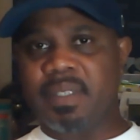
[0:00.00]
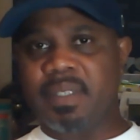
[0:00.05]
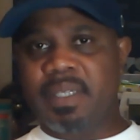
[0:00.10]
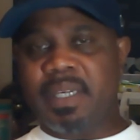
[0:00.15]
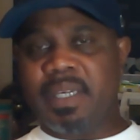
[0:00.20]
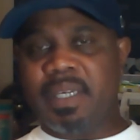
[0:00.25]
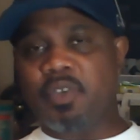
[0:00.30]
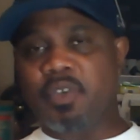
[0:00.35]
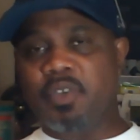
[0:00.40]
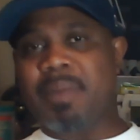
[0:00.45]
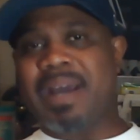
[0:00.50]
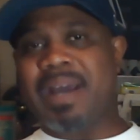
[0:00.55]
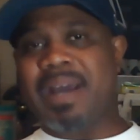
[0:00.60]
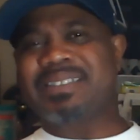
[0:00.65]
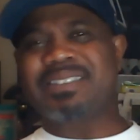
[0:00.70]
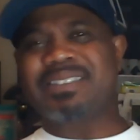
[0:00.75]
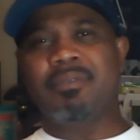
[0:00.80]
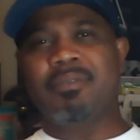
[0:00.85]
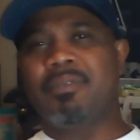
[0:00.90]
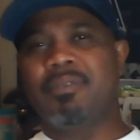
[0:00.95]
And you might
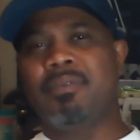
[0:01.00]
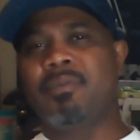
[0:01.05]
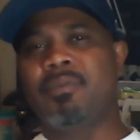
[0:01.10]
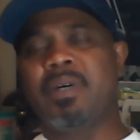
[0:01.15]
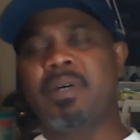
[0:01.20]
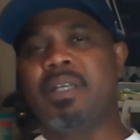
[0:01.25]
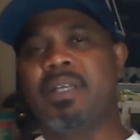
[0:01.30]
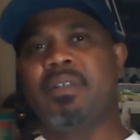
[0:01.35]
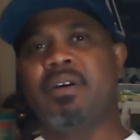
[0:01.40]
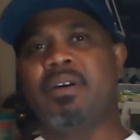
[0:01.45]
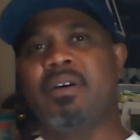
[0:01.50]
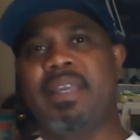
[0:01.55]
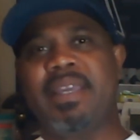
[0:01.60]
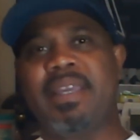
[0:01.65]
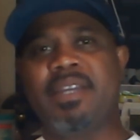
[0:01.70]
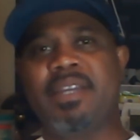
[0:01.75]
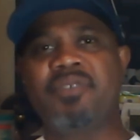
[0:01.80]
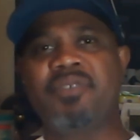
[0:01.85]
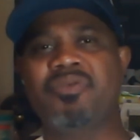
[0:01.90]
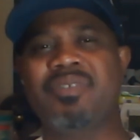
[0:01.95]
say, well, what, are they
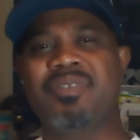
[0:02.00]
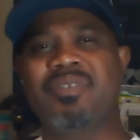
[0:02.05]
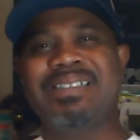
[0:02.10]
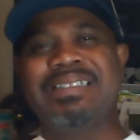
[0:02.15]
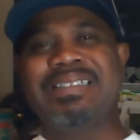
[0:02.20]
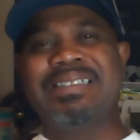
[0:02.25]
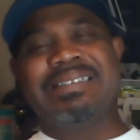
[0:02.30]
injured?